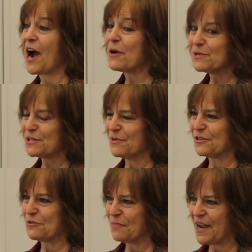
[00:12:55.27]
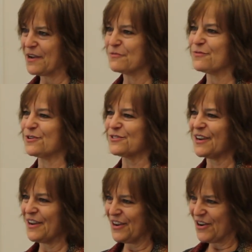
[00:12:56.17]
I was the one who paid
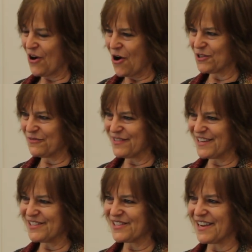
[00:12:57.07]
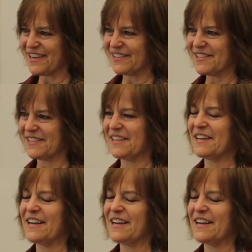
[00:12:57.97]
for all of these things.